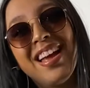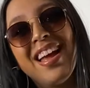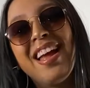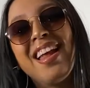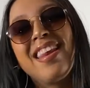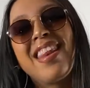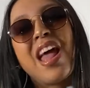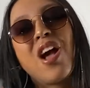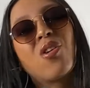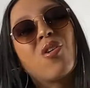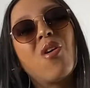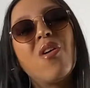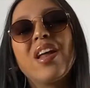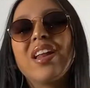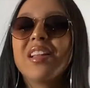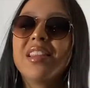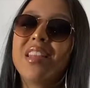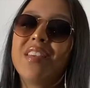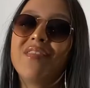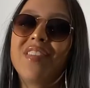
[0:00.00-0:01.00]
Now, go ahead
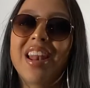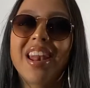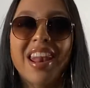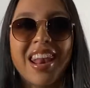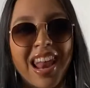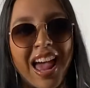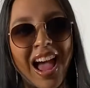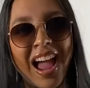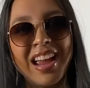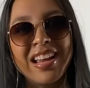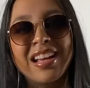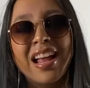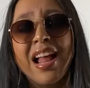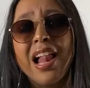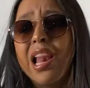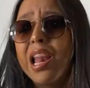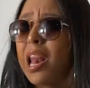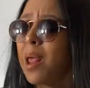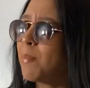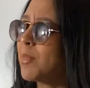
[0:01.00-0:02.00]
and leave a like.
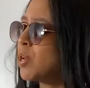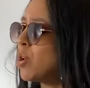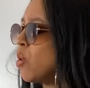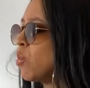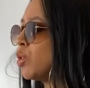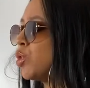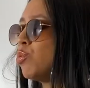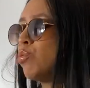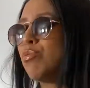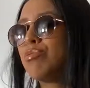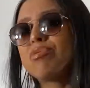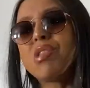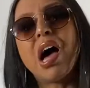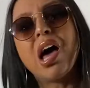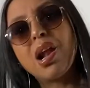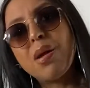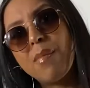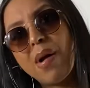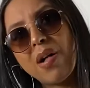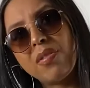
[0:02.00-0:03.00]
Let me know what you
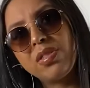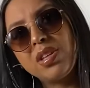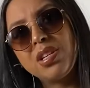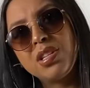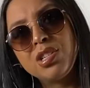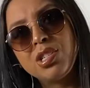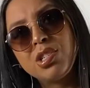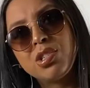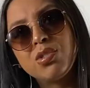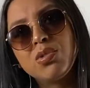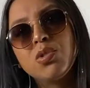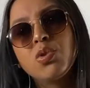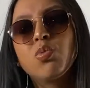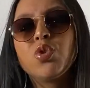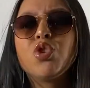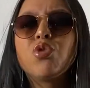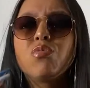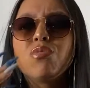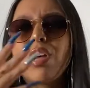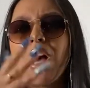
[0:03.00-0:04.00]
thought about these shoes,
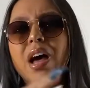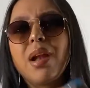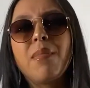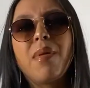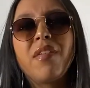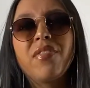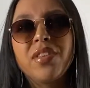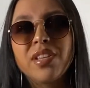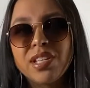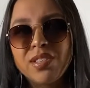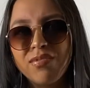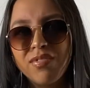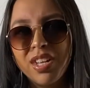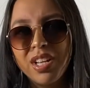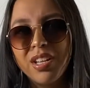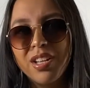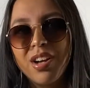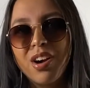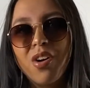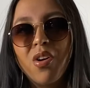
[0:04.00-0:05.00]
what you thought about this
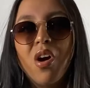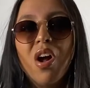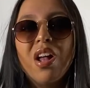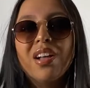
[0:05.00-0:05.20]
video.